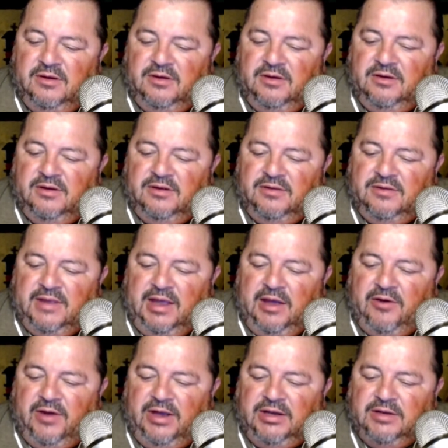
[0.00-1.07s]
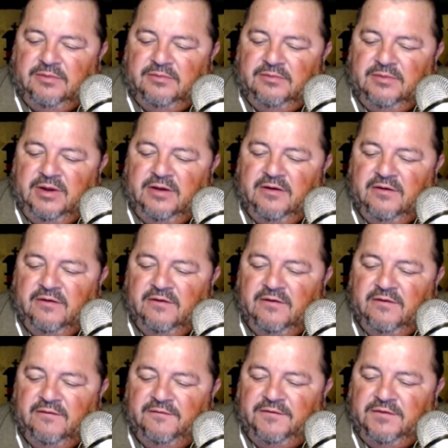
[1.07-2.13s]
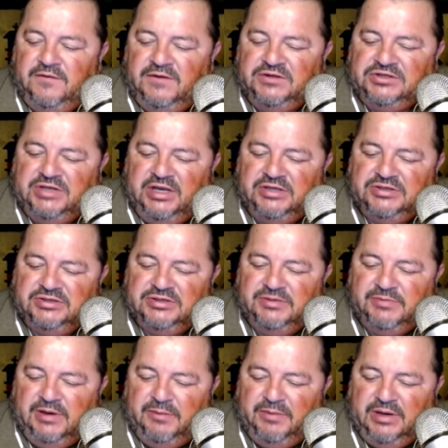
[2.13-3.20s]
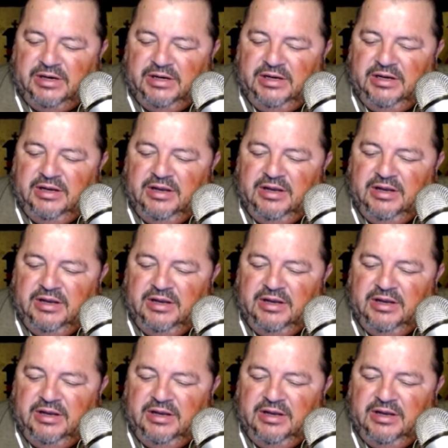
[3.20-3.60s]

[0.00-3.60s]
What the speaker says: Now I can feel the changes in my body